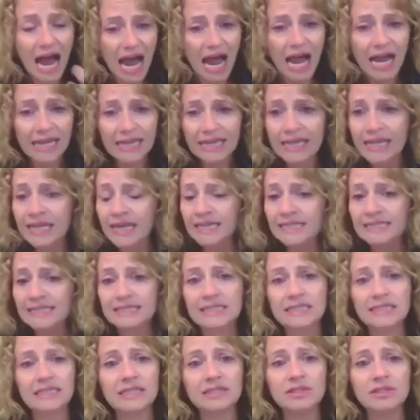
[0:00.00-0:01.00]
And then I
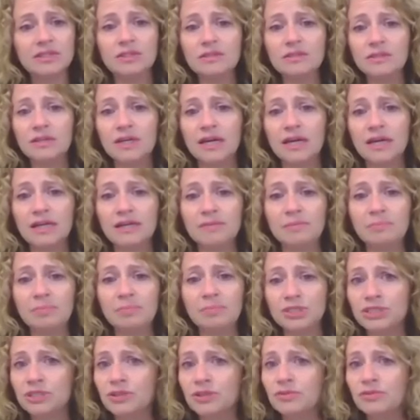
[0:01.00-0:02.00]
see legal
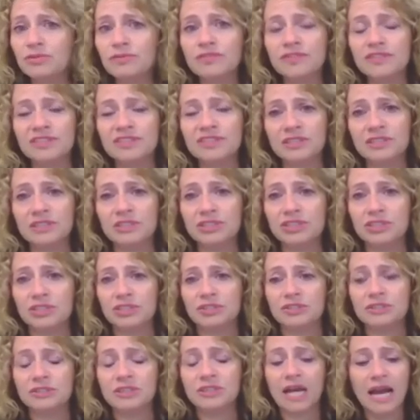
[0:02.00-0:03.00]
pushing through for
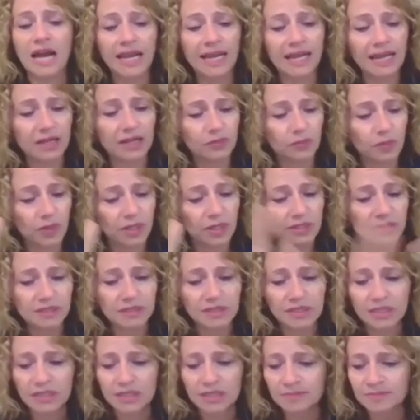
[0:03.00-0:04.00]
signatures. I
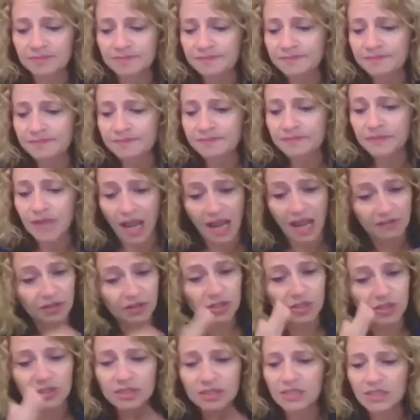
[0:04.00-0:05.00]
have
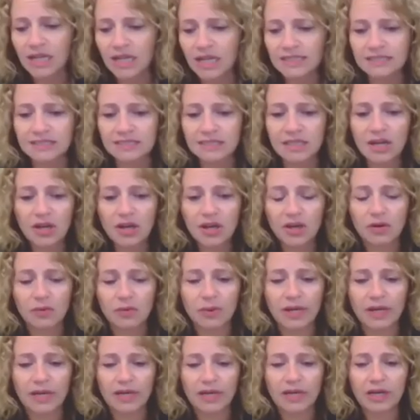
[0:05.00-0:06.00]
a current client
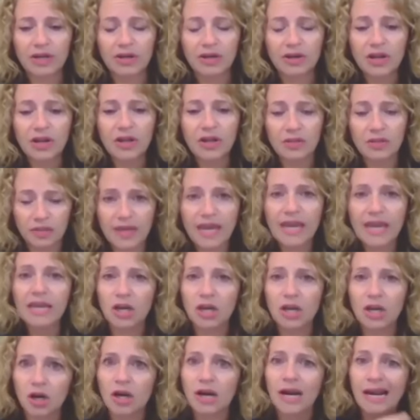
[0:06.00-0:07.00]
where
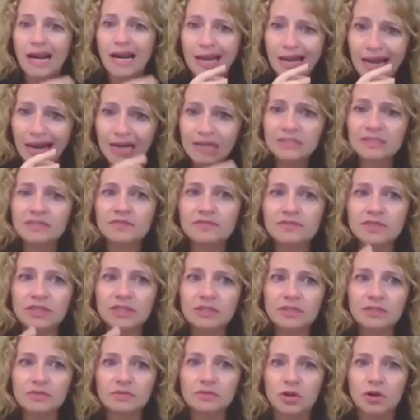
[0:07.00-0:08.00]
they are
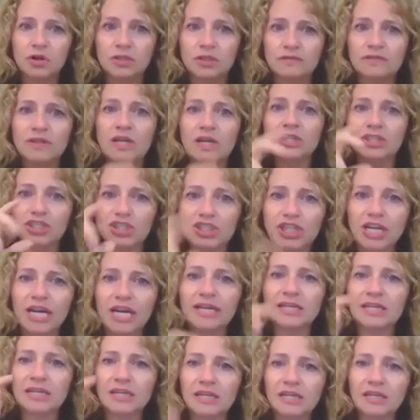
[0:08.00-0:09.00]
actively in the role of
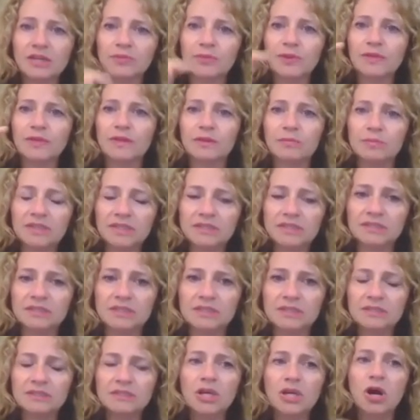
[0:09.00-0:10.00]
checking in with the
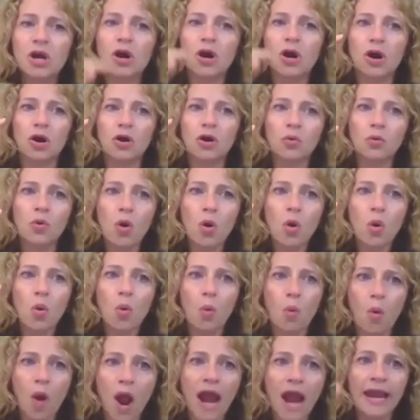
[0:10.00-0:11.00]
business on
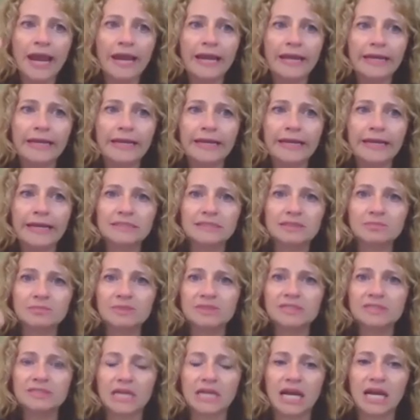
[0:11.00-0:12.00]
why it hasn't
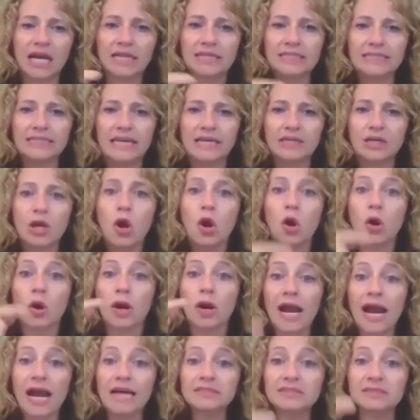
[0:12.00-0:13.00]
been signed yet,
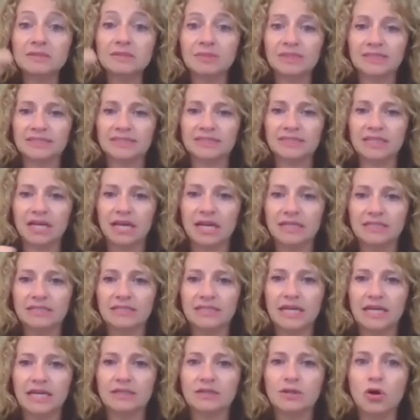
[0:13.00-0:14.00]
or has it been
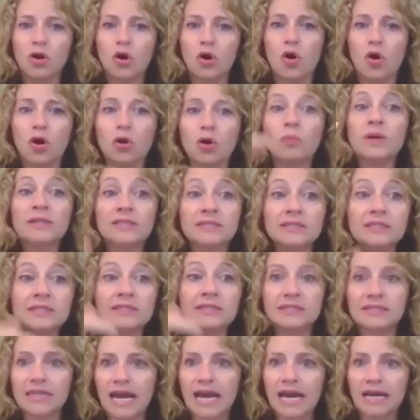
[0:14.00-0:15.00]
signed yet, or what's the
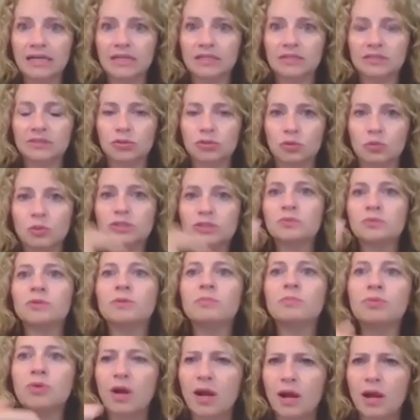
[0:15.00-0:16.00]
status, or what's
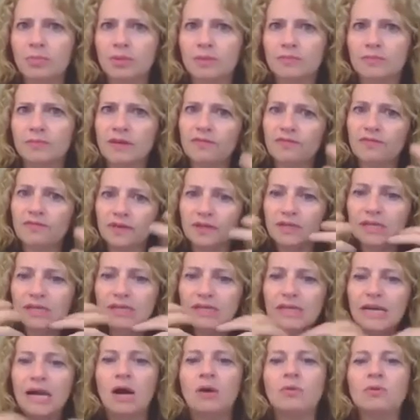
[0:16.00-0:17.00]
the problem. They feel
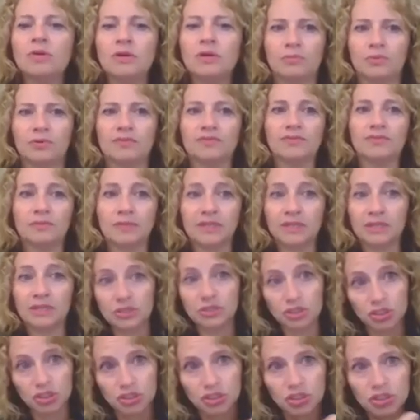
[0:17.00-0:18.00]
accountable for
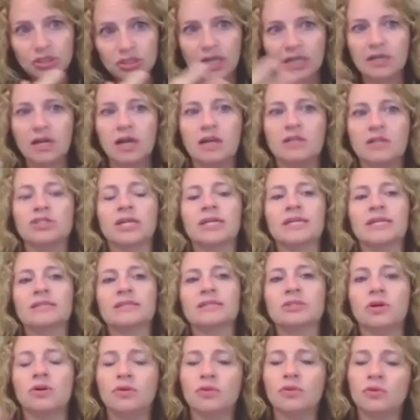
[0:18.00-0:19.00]
making sure that contract
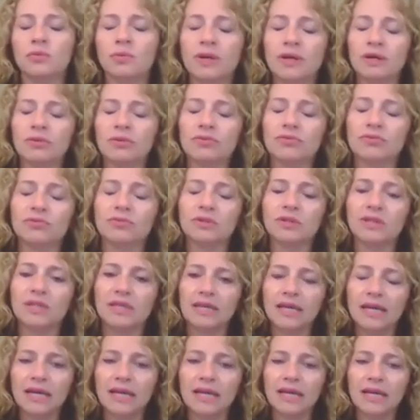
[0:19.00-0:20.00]
gets all the way through to
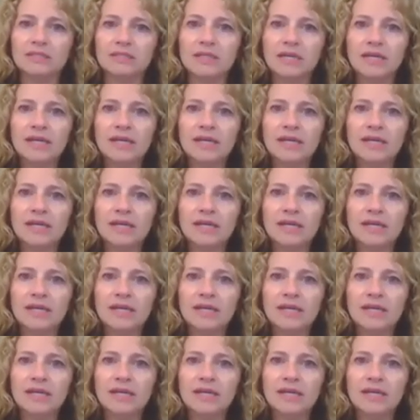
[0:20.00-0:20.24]
the end.